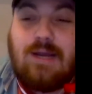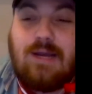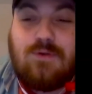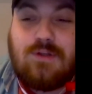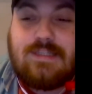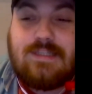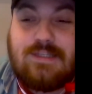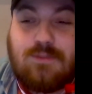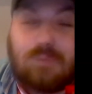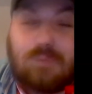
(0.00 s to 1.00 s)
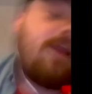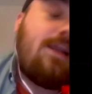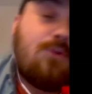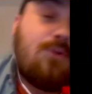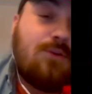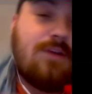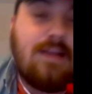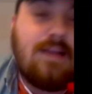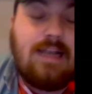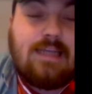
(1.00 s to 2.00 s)
could not see someone. But look,
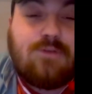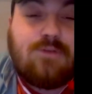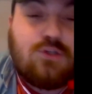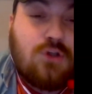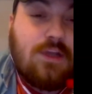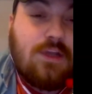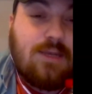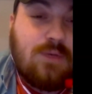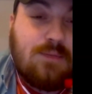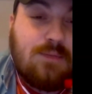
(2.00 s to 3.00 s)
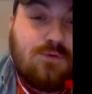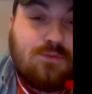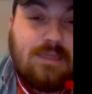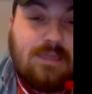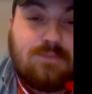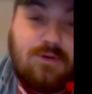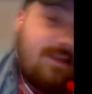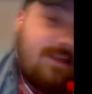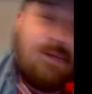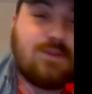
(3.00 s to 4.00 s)
like even Jordan, when he moved to baseball,
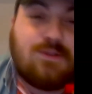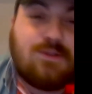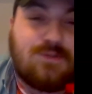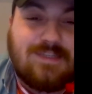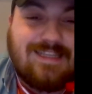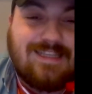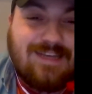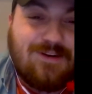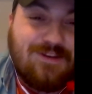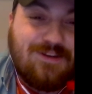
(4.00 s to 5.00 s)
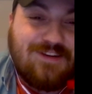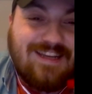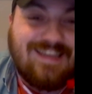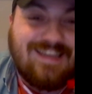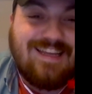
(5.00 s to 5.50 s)
he wasn't a success at all, you know. Like,